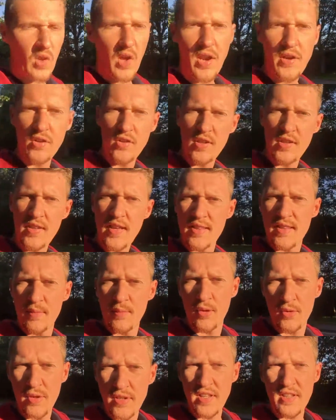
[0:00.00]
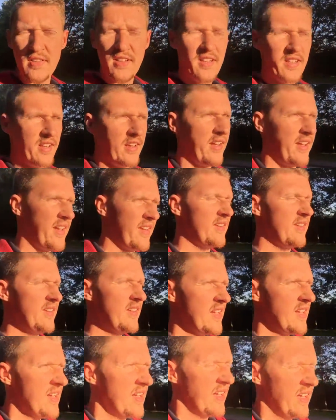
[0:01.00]
other than that, I'm already thinking ahead
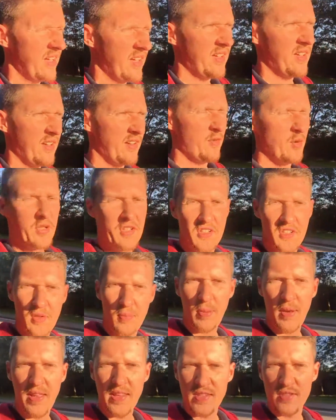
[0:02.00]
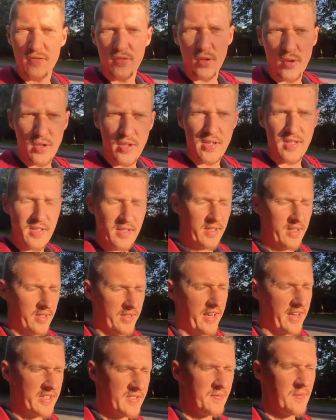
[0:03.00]
what are the plans for
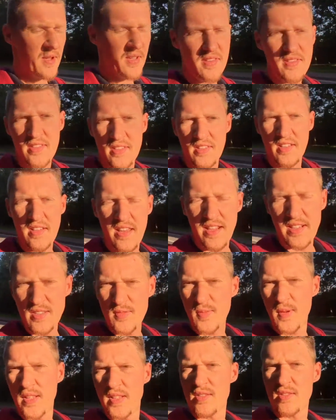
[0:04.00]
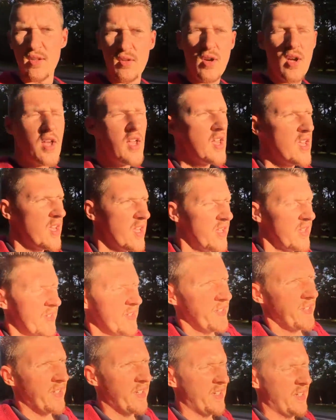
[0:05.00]
next month and the next month. So
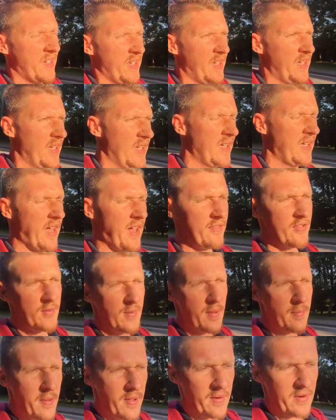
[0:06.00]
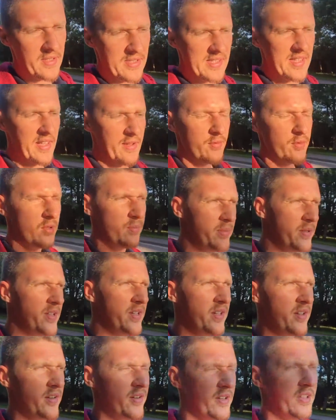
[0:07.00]
after my parents leave, we'll
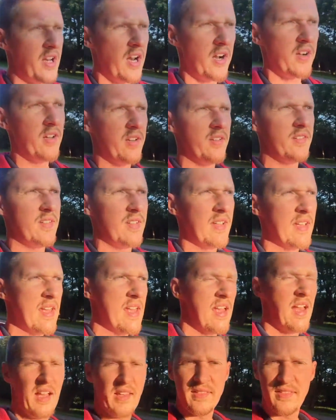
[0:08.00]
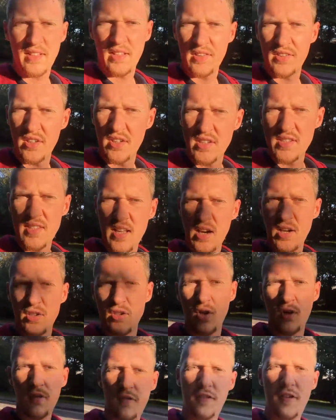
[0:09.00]
be here in Ireland until the
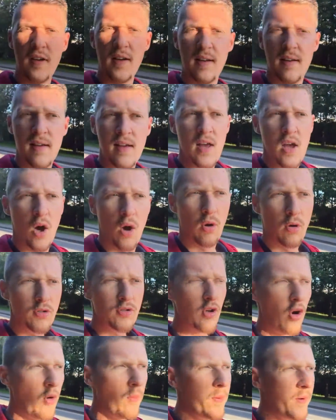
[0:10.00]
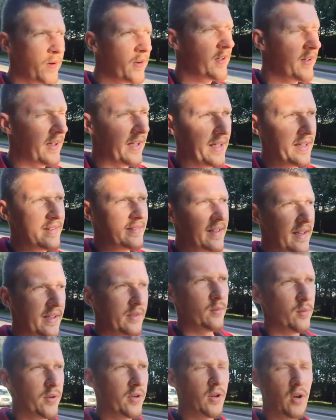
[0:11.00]
start of October, and
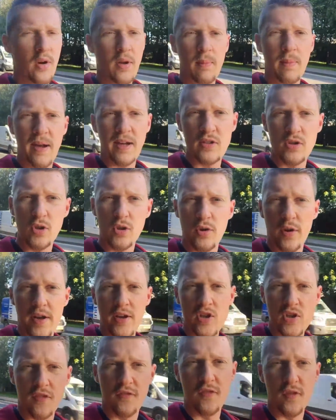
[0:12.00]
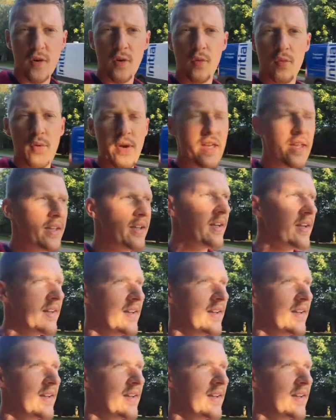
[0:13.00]
then we're going back to Croatia for a week.